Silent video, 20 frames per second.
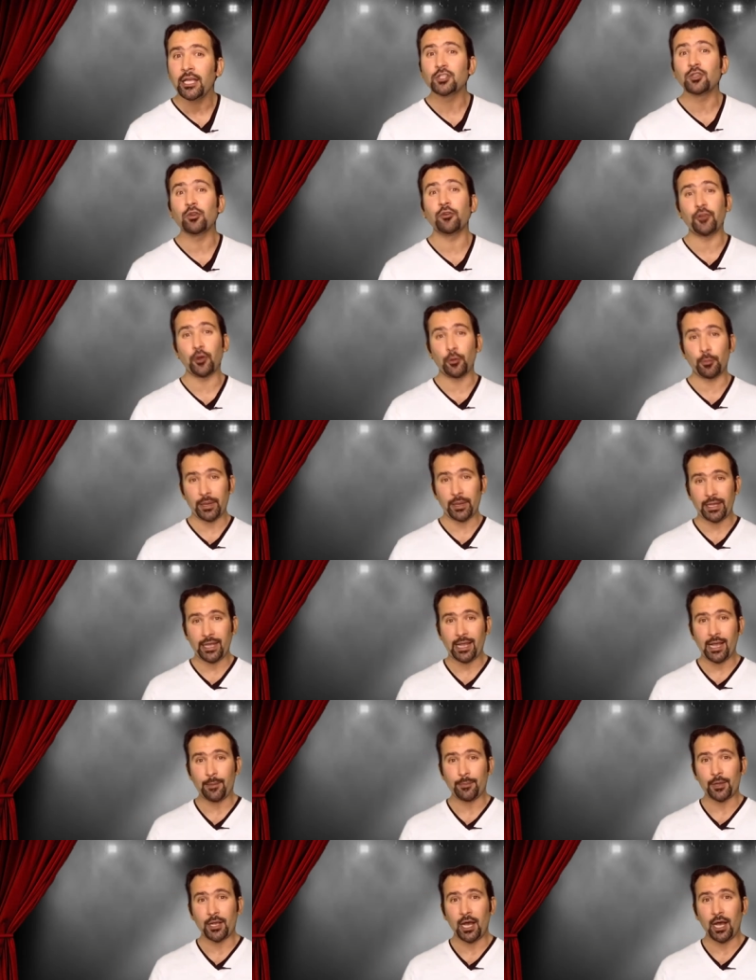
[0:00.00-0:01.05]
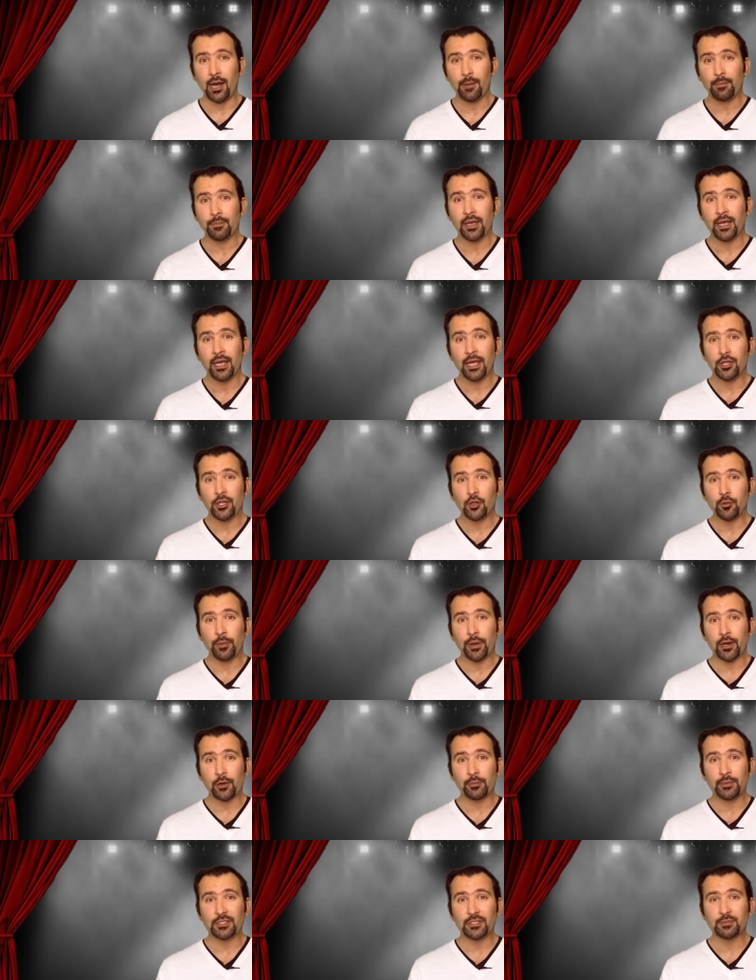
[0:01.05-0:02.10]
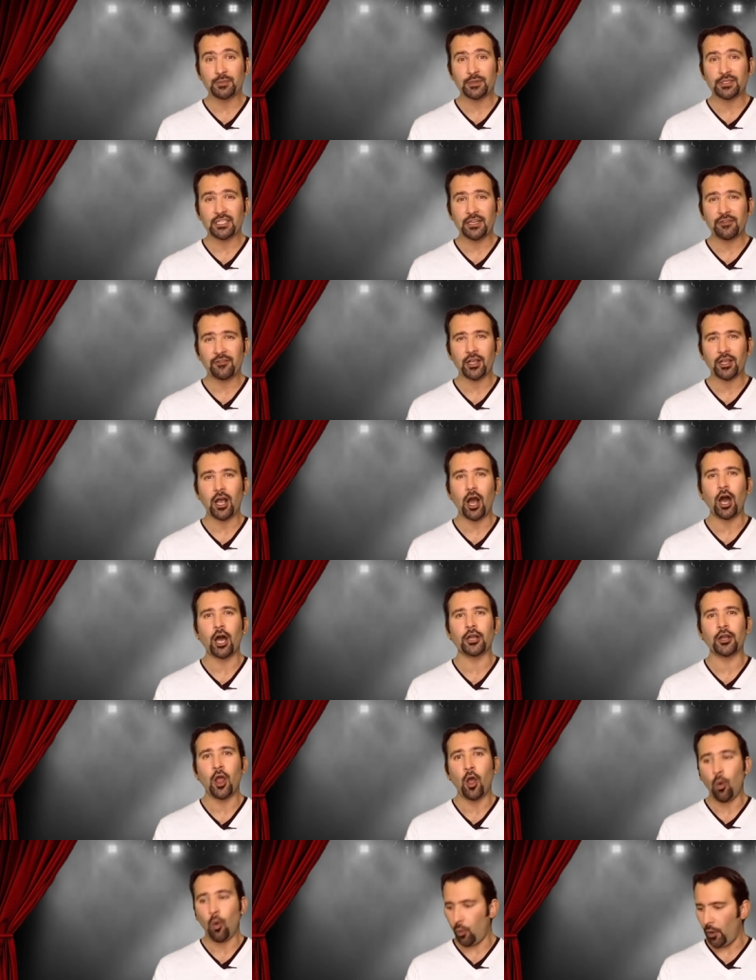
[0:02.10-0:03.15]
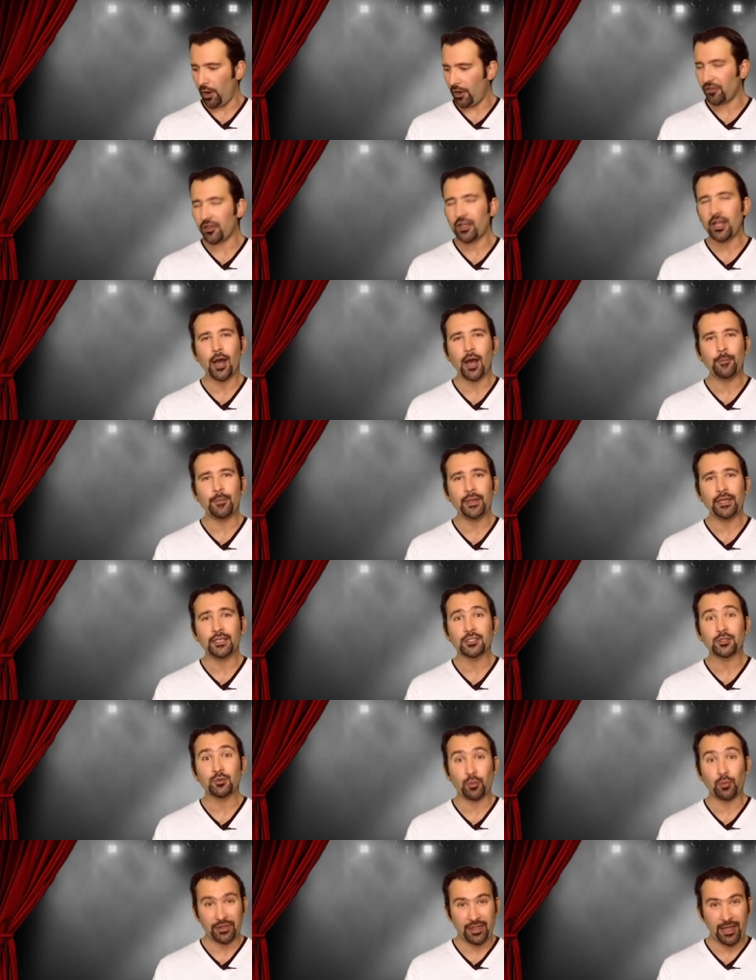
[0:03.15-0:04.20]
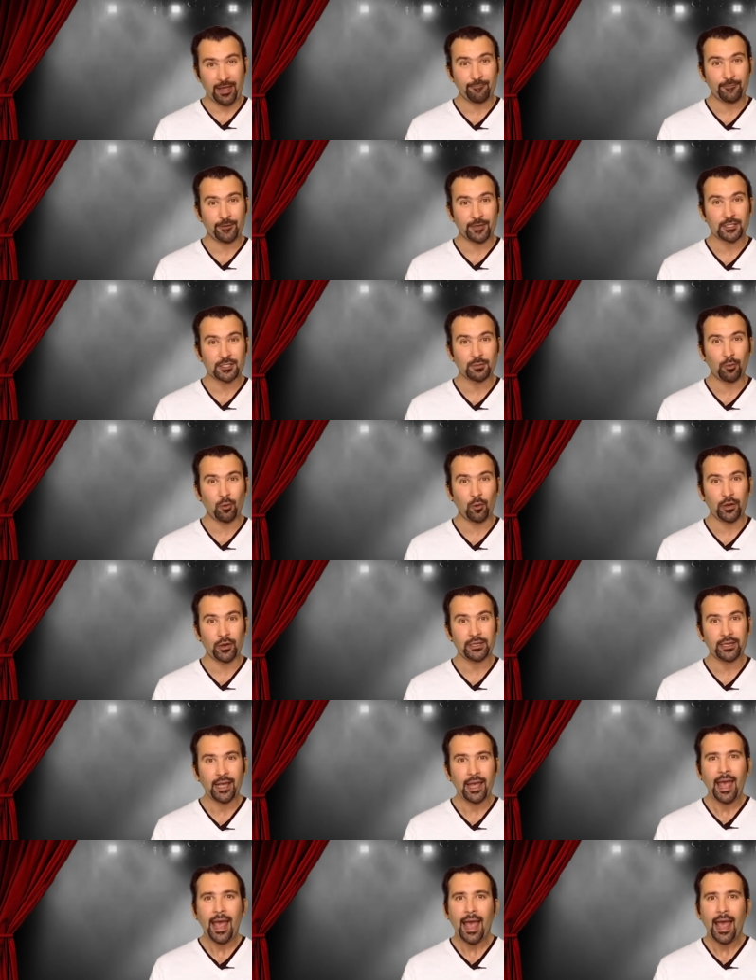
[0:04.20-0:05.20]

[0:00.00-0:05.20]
So if you're picking up a cup, you better be specific on where the cup is with that fixed point,